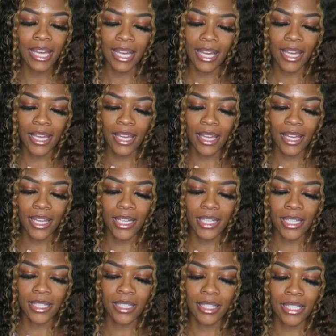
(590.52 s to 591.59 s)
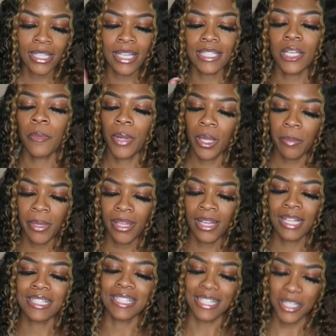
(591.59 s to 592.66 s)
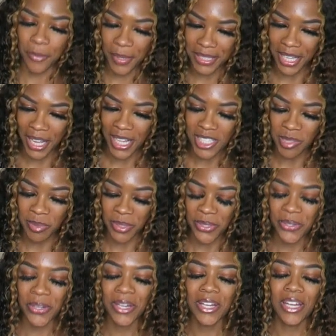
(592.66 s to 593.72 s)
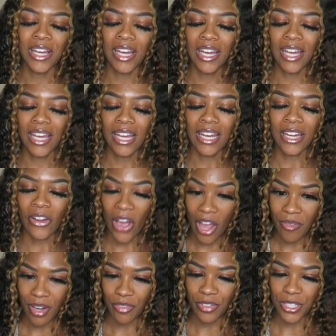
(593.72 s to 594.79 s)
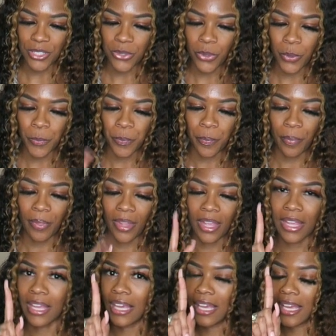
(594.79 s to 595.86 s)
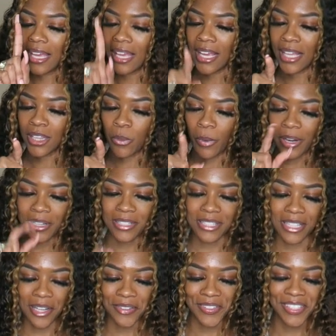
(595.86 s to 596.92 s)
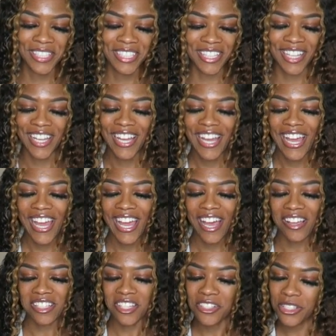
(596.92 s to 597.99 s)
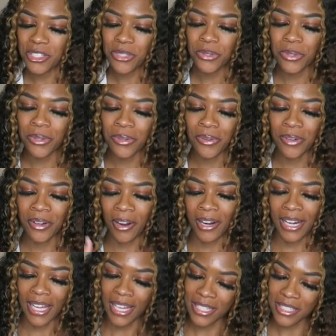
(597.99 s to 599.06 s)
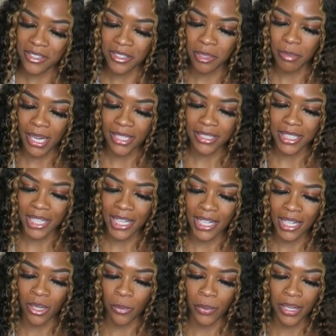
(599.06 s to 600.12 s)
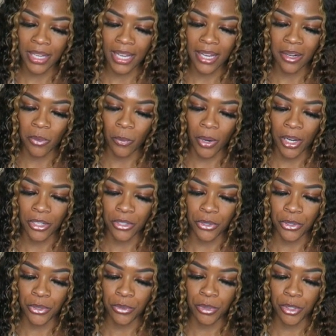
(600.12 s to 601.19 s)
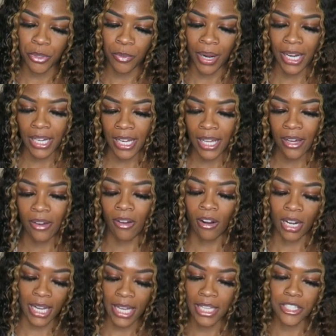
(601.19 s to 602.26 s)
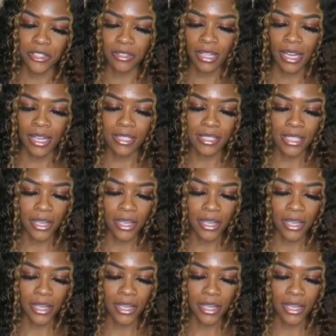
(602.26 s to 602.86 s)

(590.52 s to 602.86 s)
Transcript: And yes, I work at Big Lots. Yes, I work at the hospital. No, I have not finished school. In the works, though. How's nursing school going? I already answered about that. And what kind of work do you do right now? I already answered that.